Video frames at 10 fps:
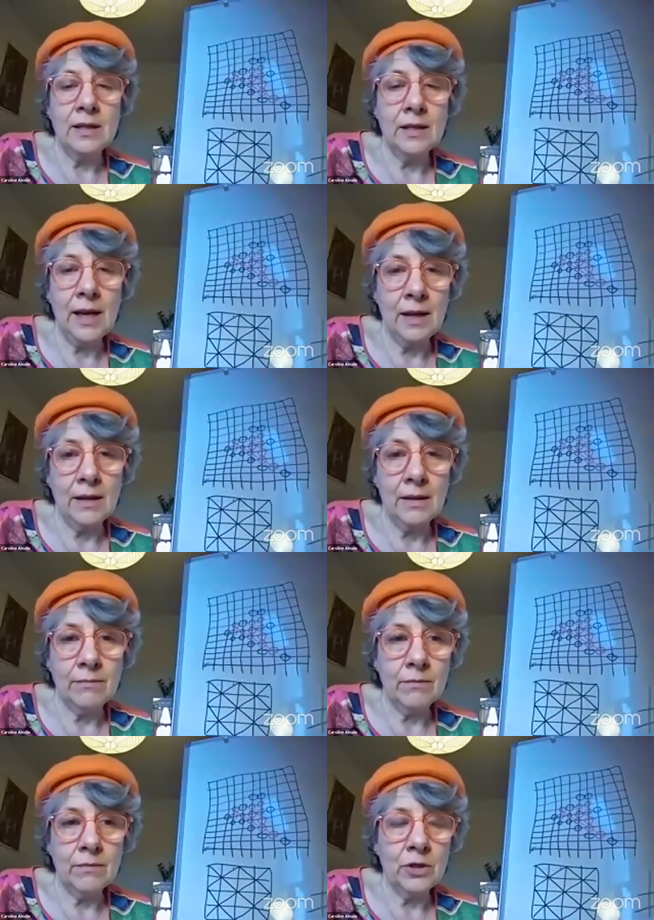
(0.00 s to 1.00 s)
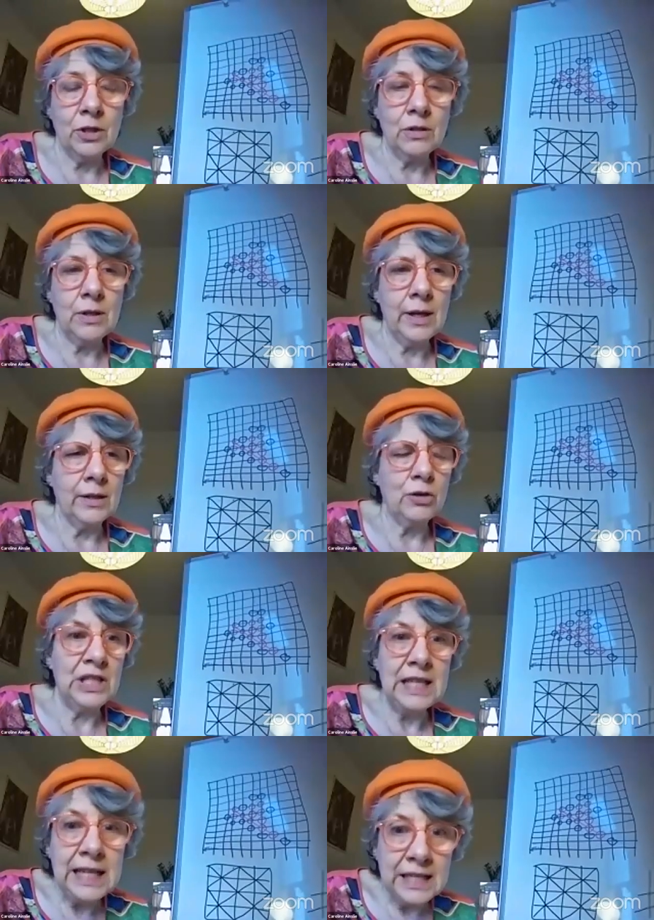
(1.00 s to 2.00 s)
uh, uh,
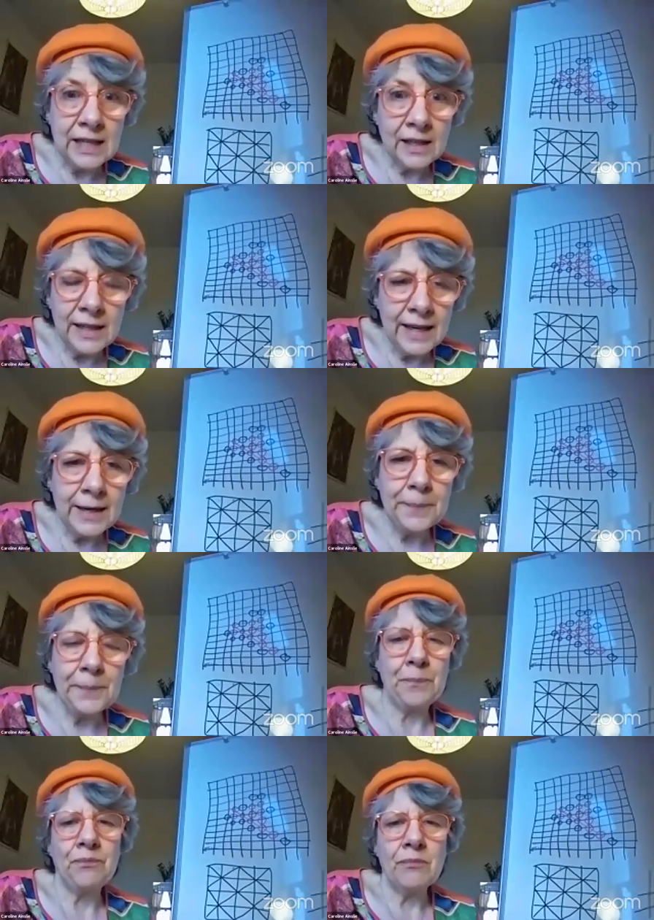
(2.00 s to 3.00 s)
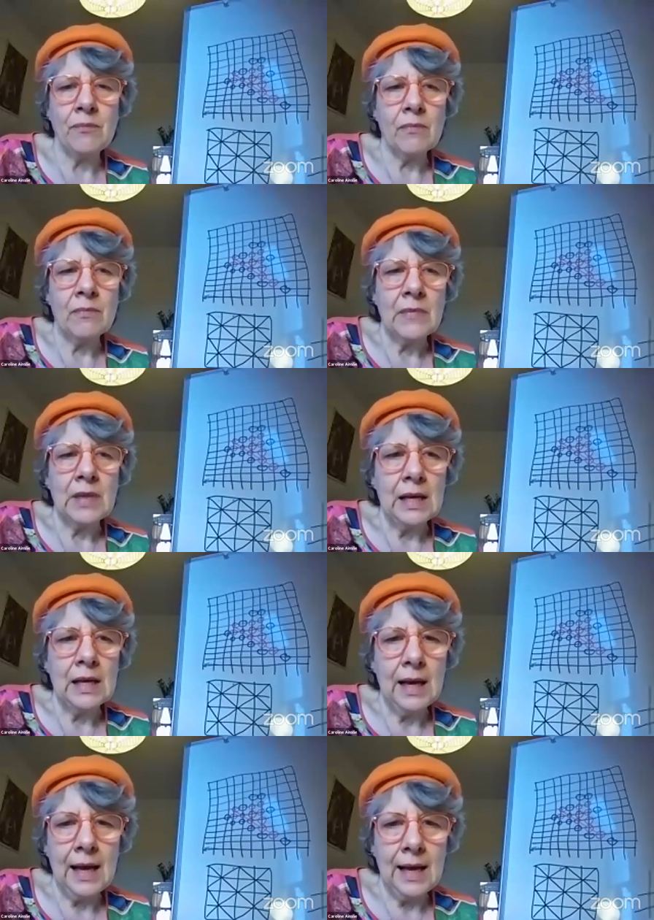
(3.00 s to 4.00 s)
strategically.
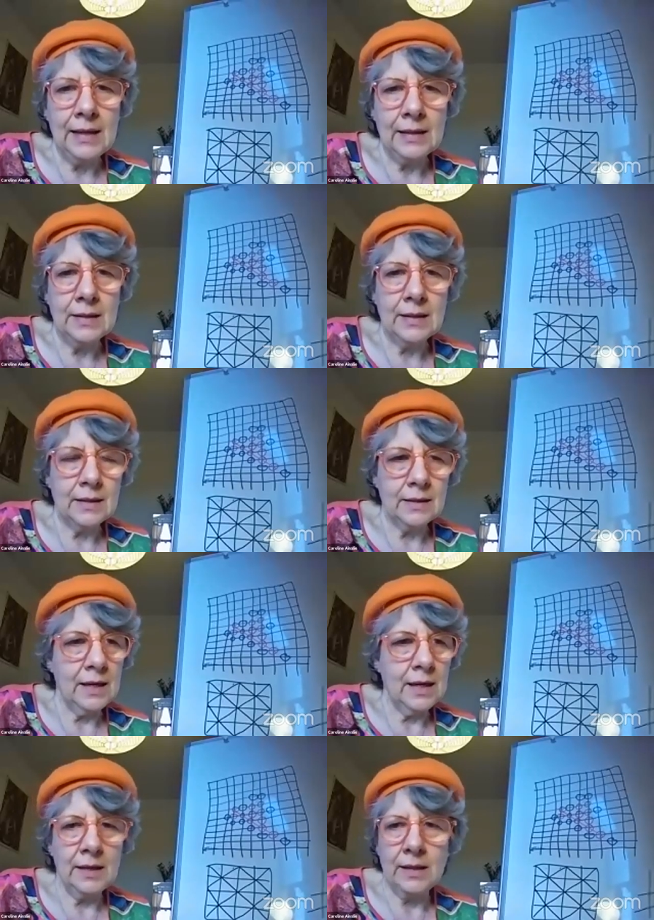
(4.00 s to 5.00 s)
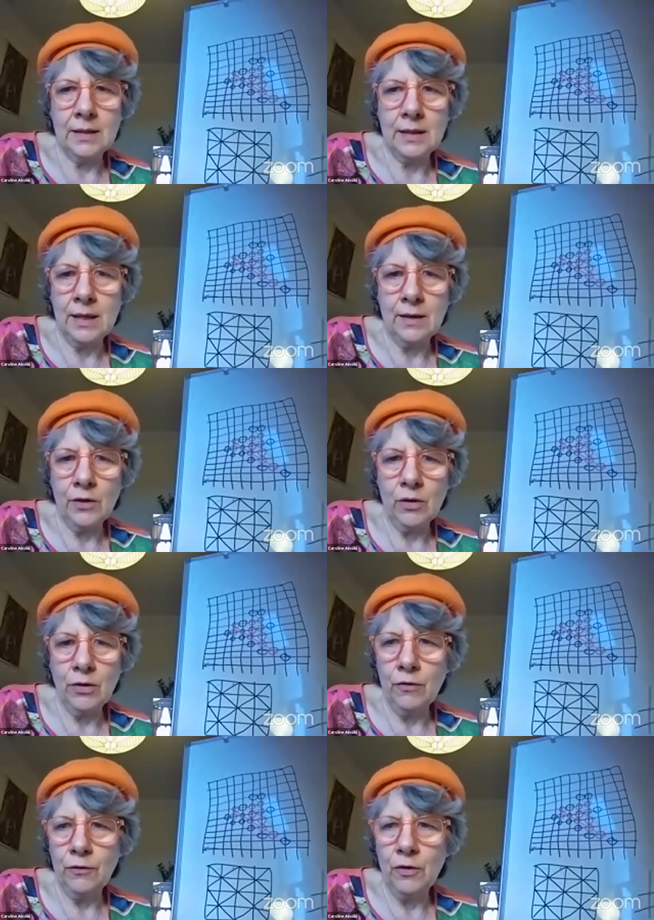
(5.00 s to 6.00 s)
And and it's and I've
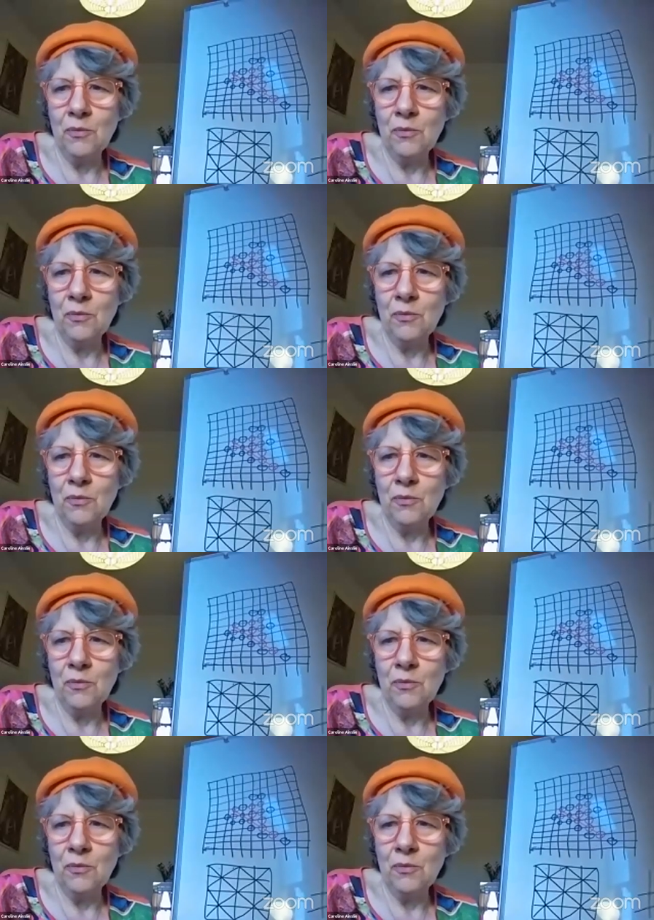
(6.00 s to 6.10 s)
gone off on